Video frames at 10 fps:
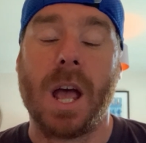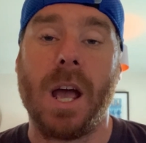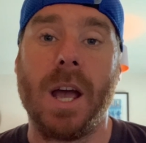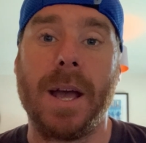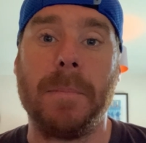
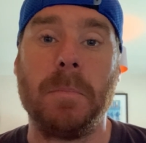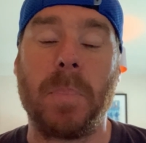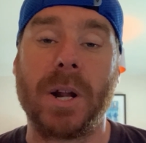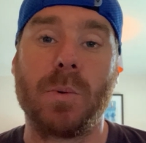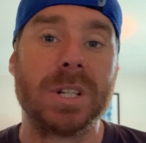
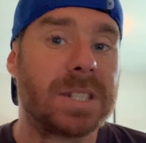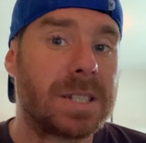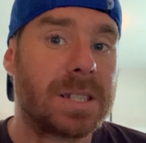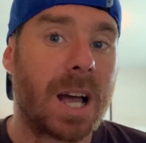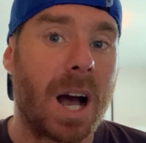But I want to
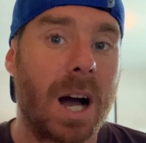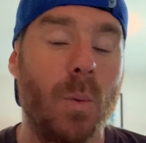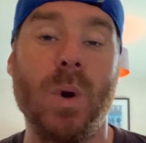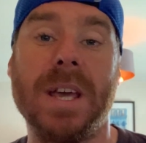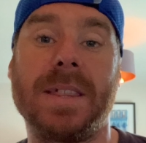start
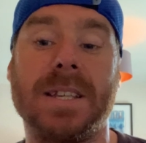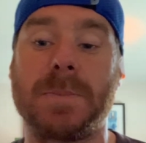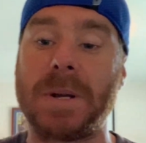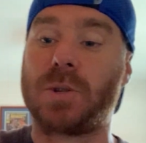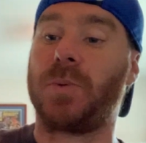with a
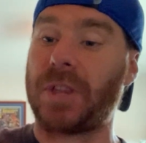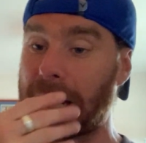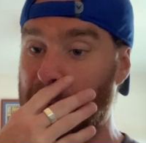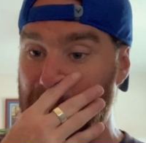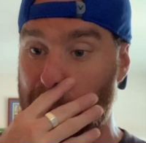special
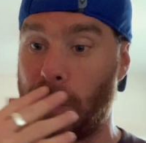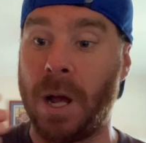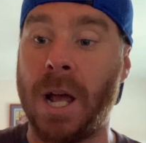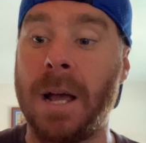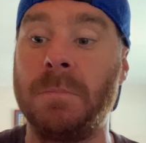thank you
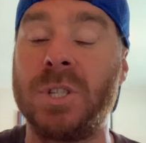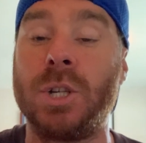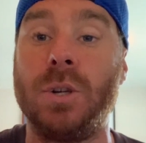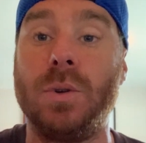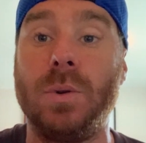
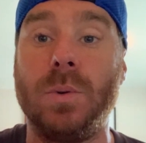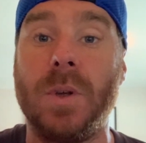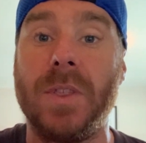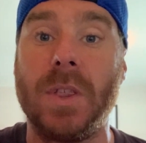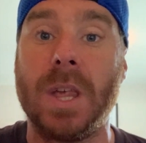
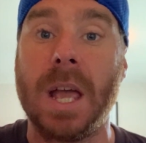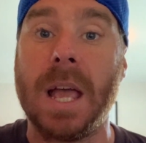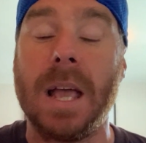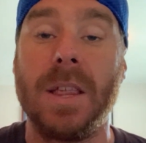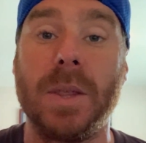to
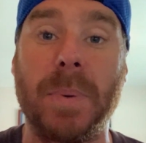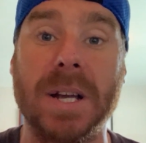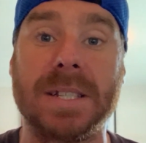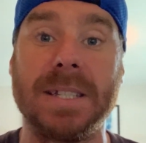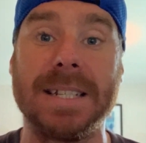the
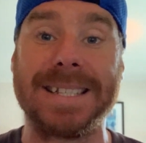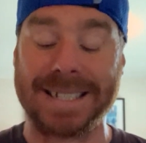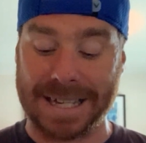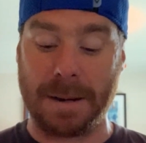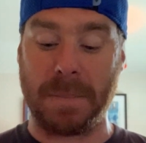person that
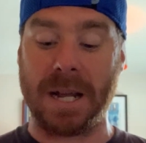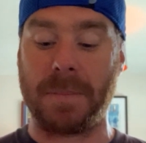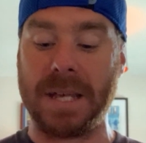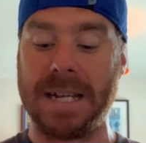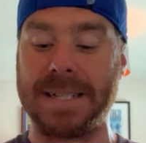sent me up
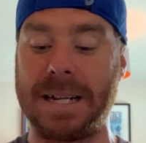these.